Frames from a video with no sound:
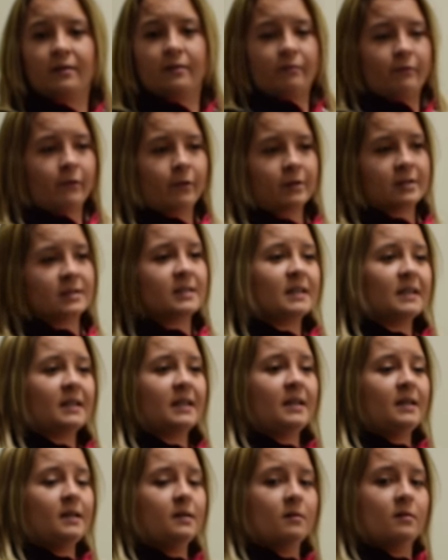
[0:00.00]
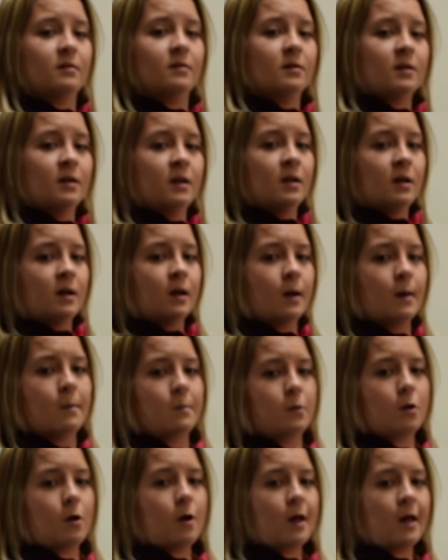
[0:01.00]
very skinny, I'm
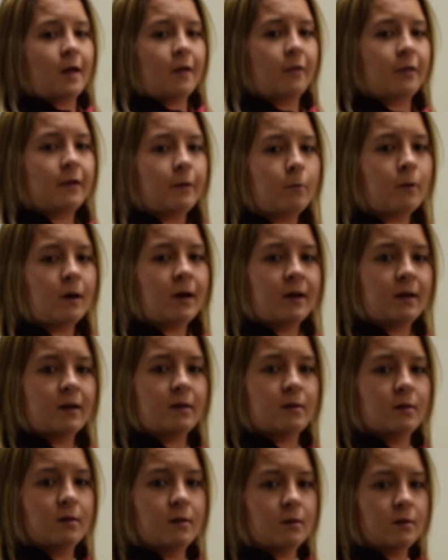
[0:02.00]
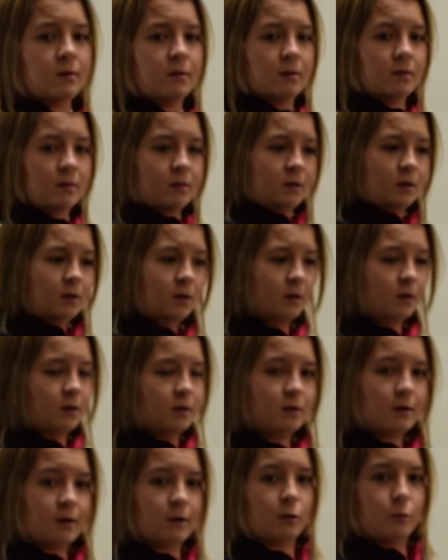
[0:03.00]
not a healthy weight,
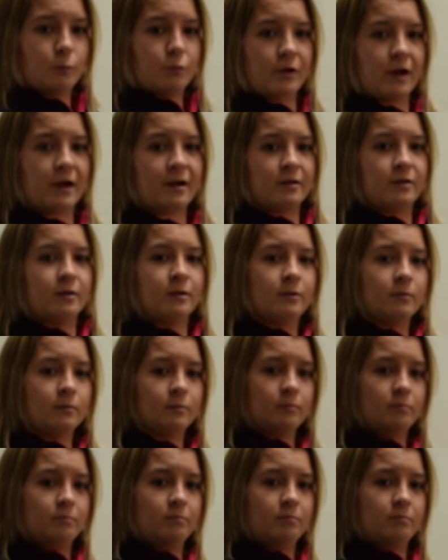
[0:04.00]
I look pregnant.